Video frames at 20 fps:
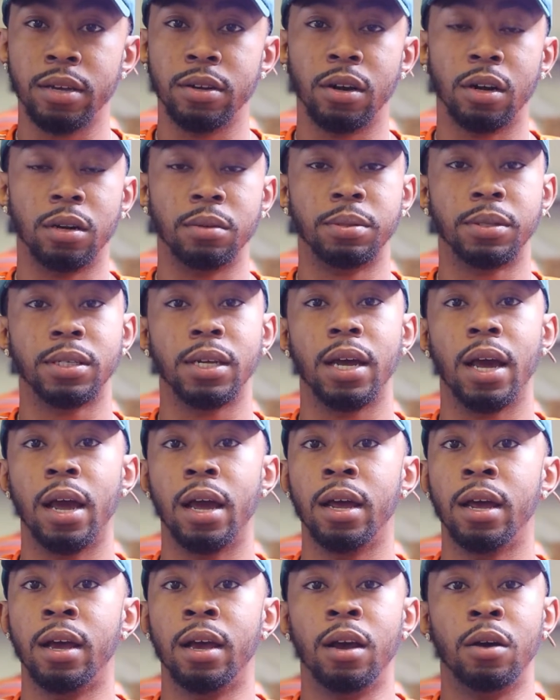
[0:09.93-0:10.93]
You know what I'm
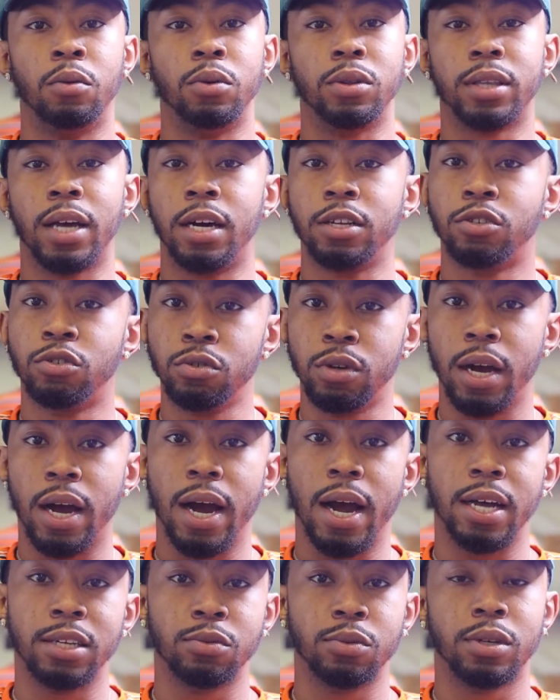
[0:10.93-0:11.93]
saying? Without you
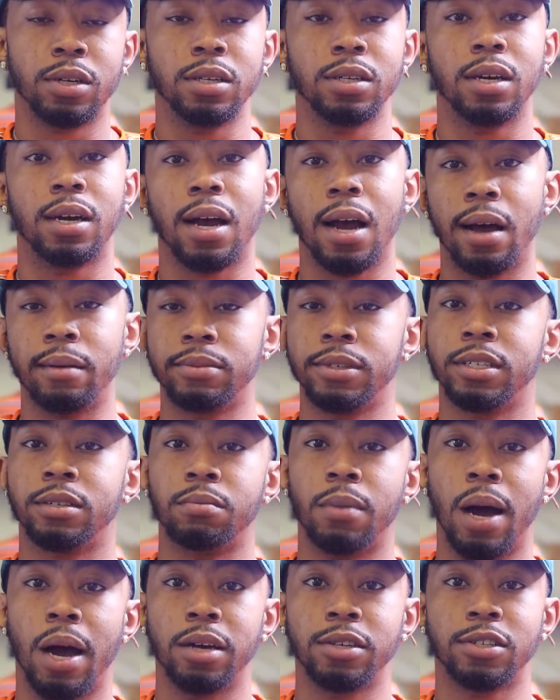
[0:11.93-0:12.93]
guys, we couldn't accomplish this
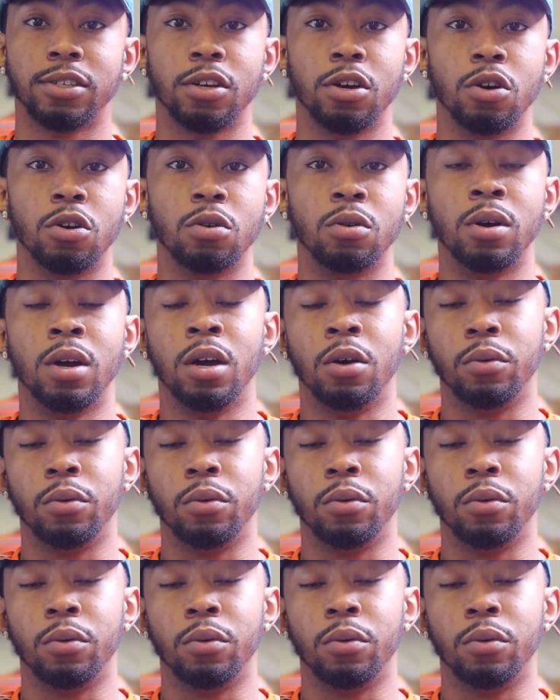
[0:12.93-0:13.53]
milestone.